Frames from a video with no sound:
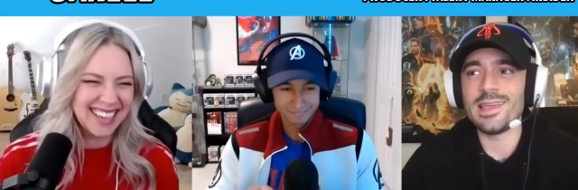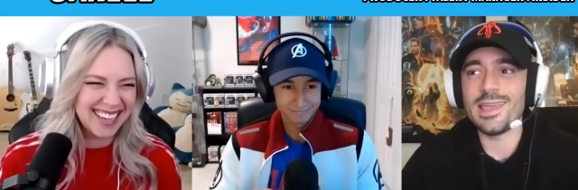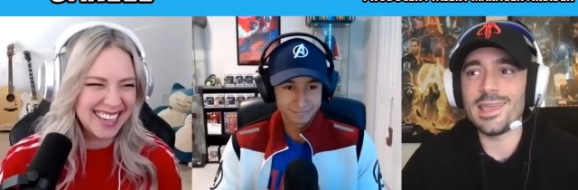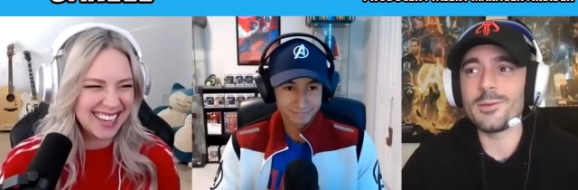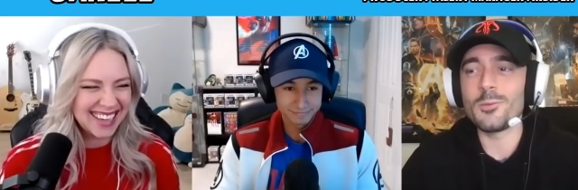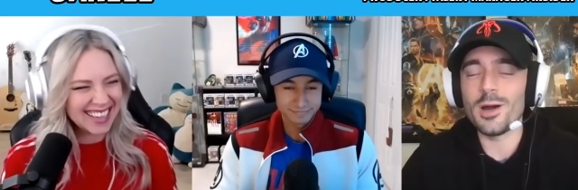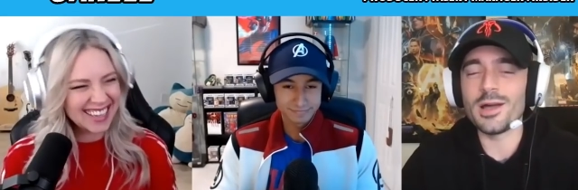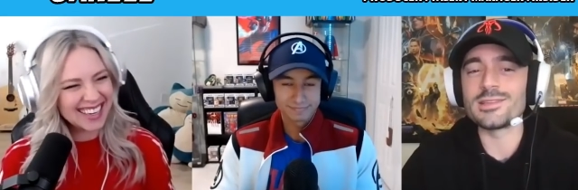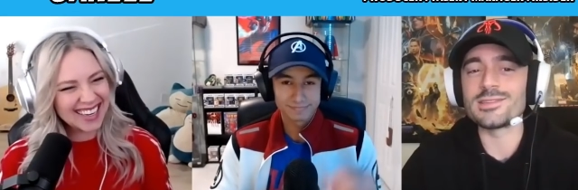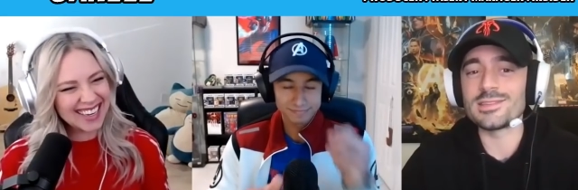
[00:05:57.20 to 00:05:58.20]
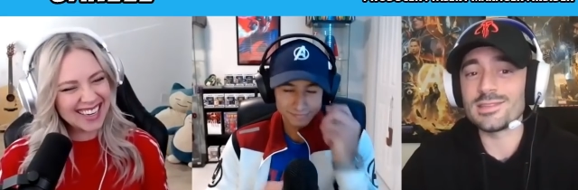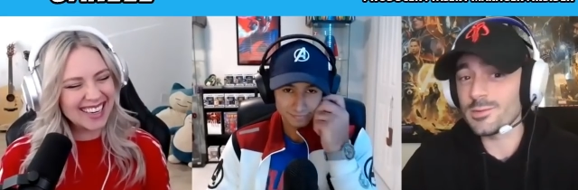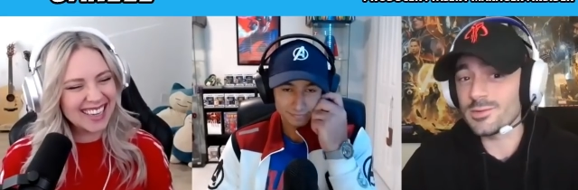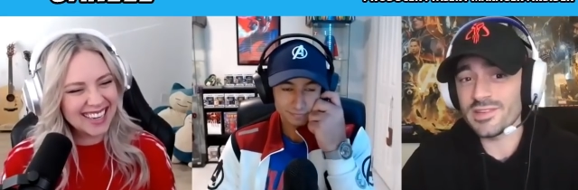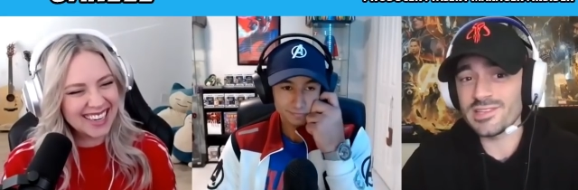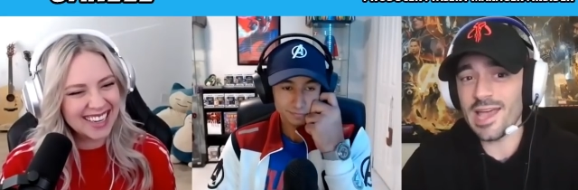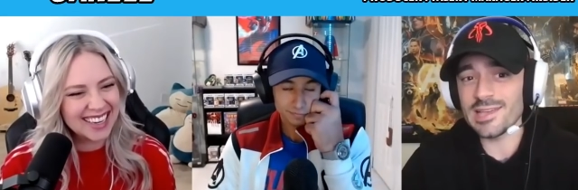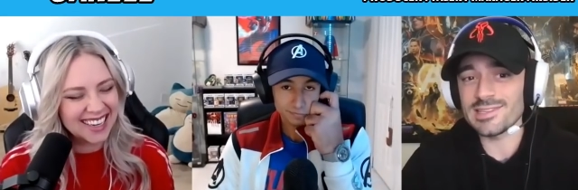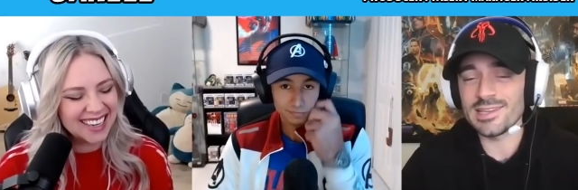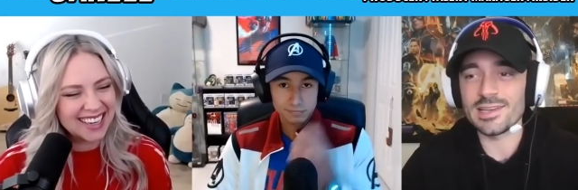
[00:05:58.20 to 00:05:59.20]
Speaker 1: he was he was
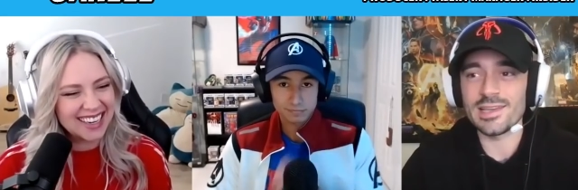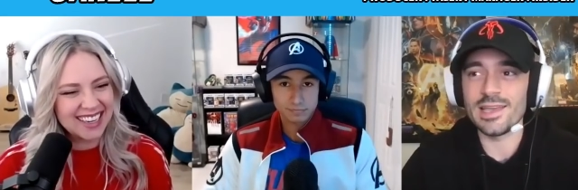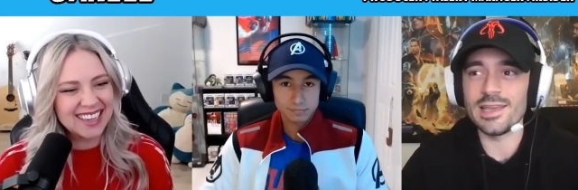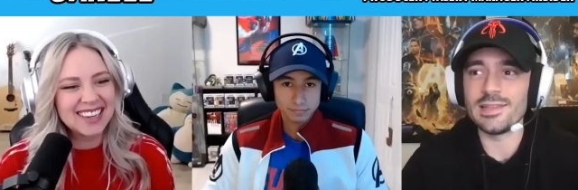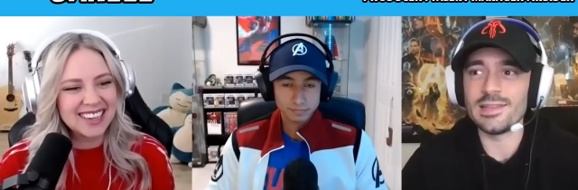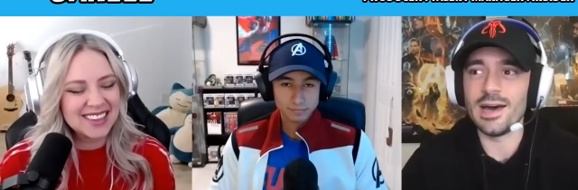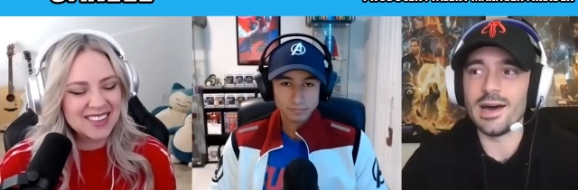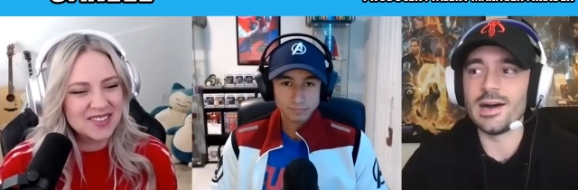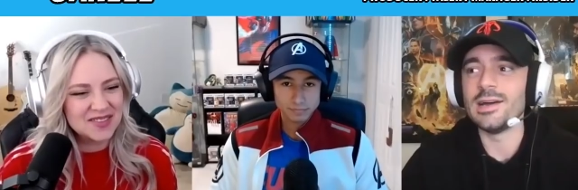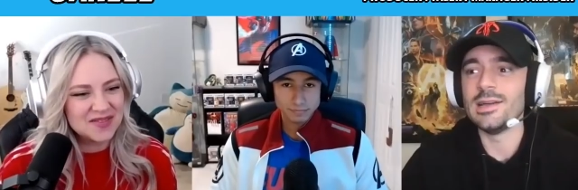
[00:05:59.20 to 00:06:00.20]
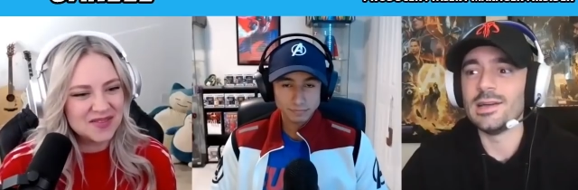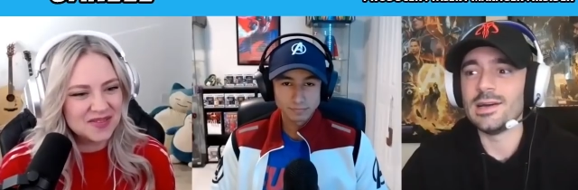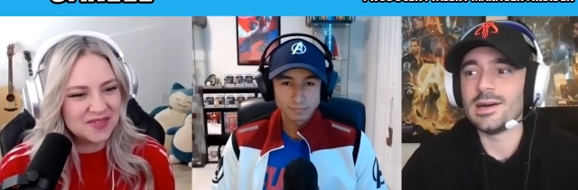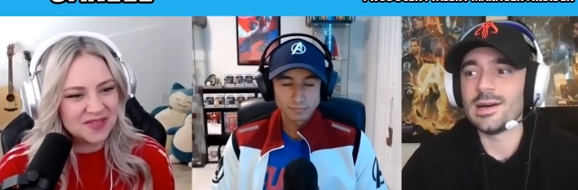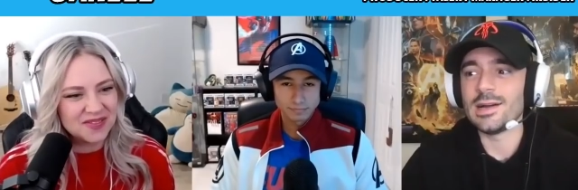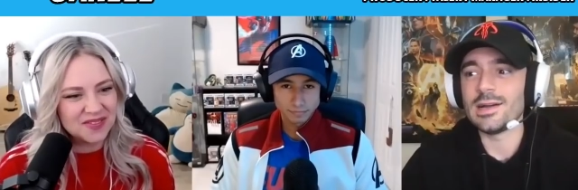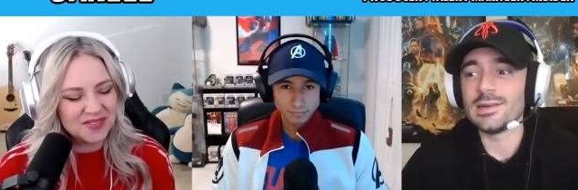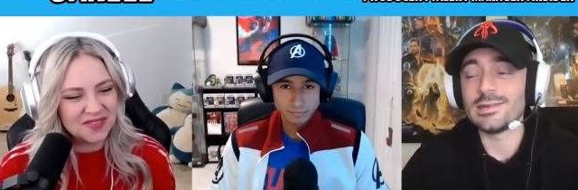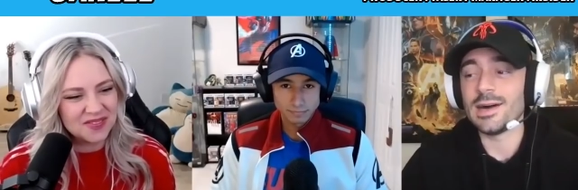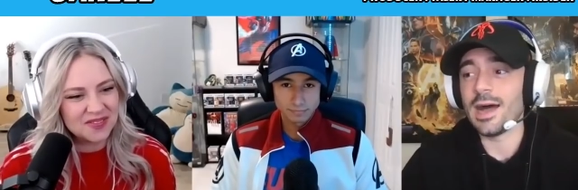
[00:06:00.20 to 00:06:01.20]
fantastic, and uh,
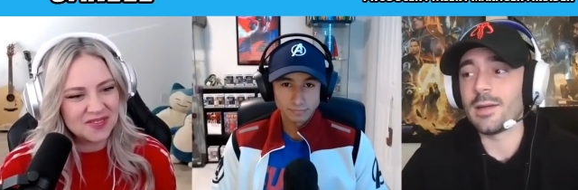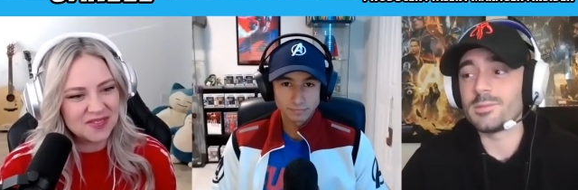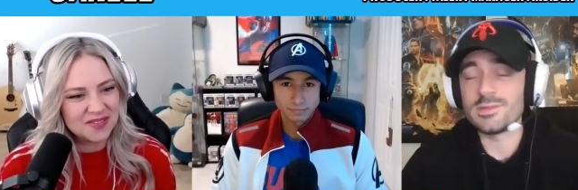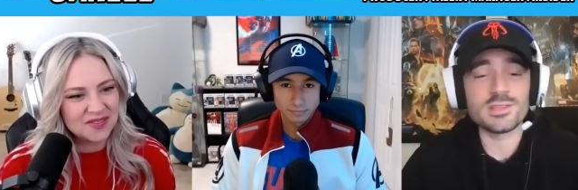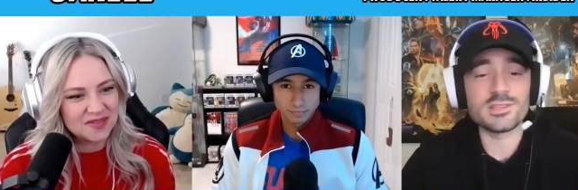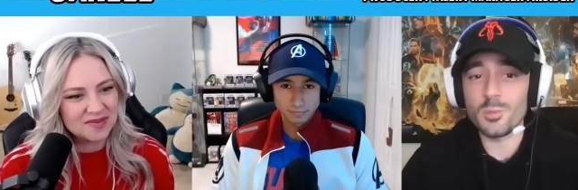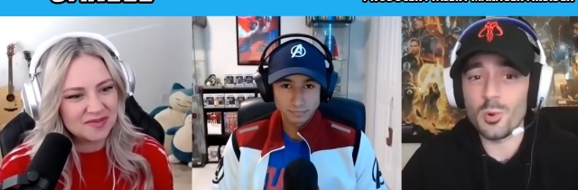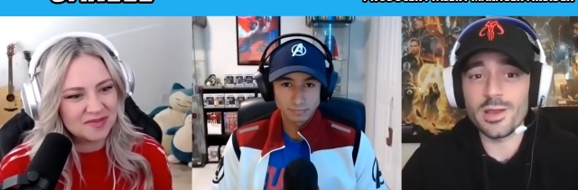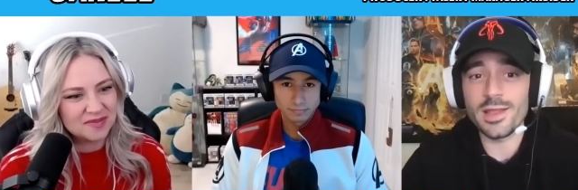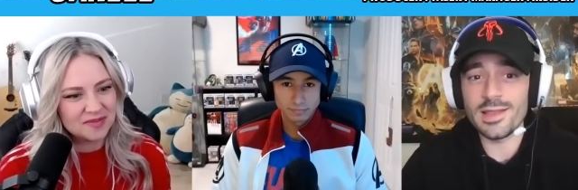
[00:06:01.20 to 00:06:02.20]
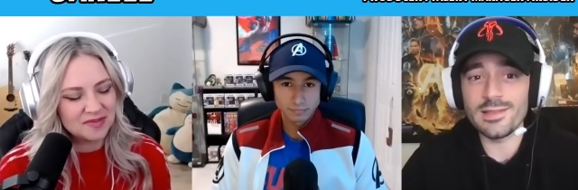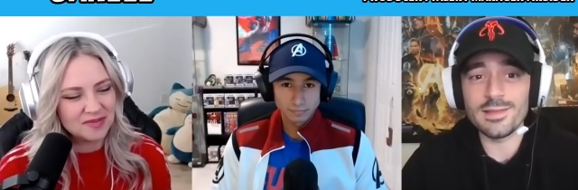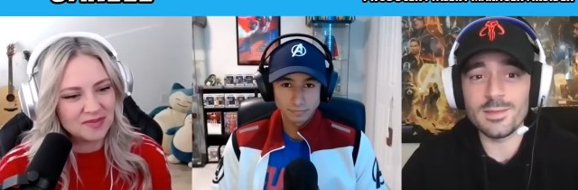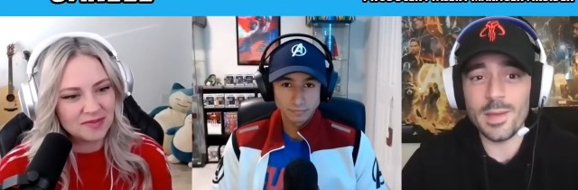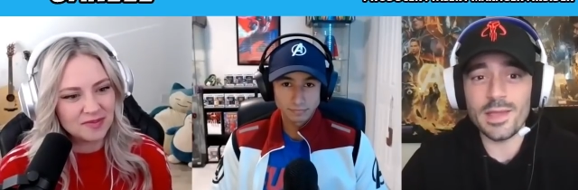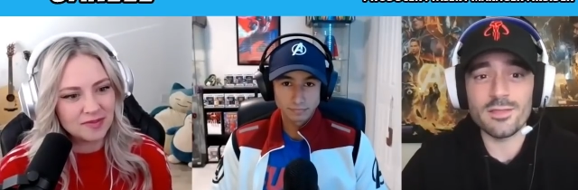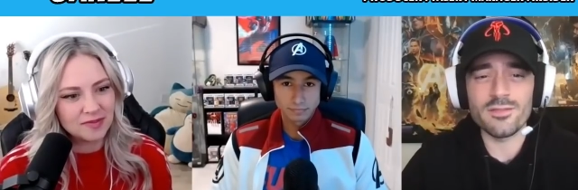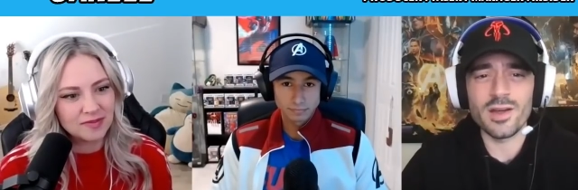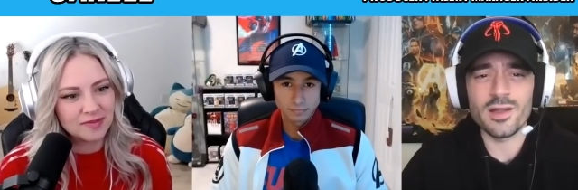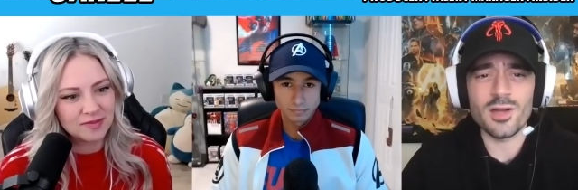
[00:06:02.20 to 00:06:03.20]
I'm disappointed it didn't make the
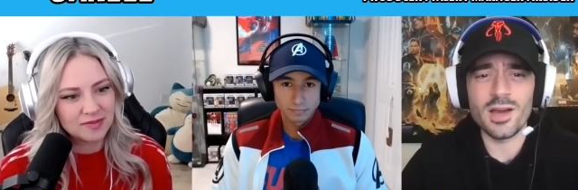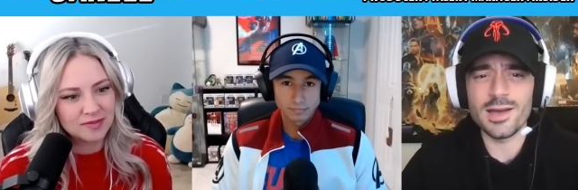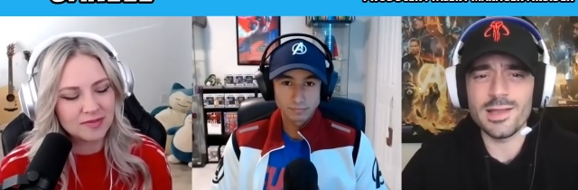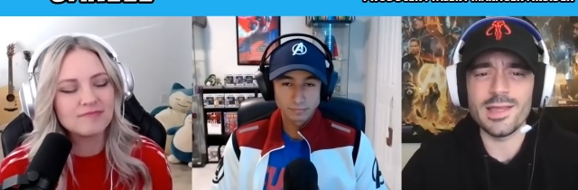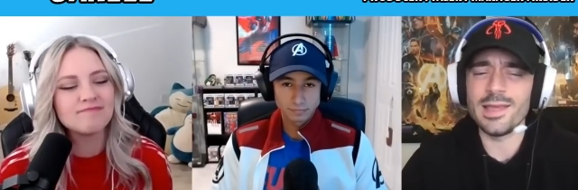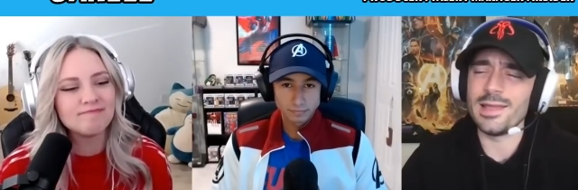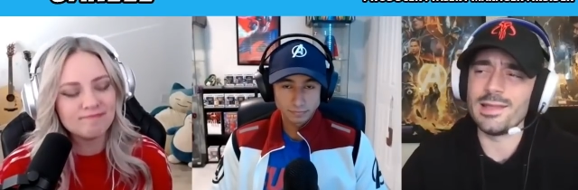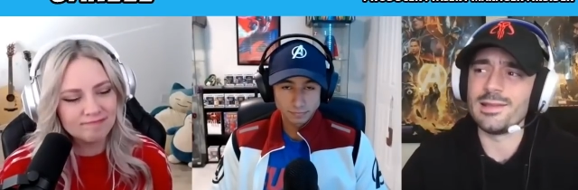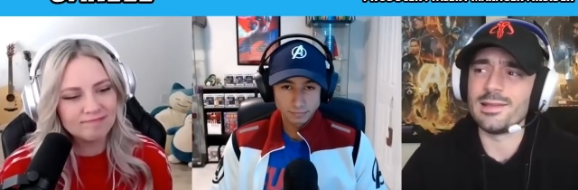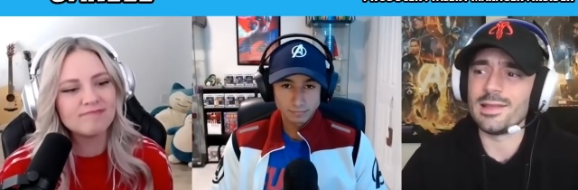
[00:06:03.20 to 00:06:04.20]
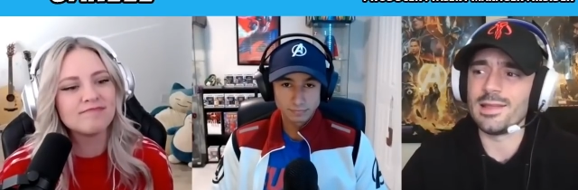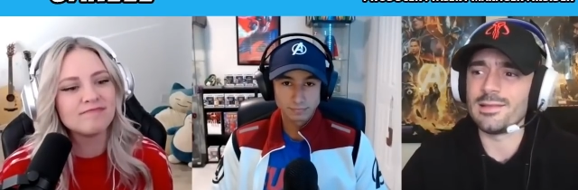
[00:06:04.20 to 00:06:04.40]
final cut, and it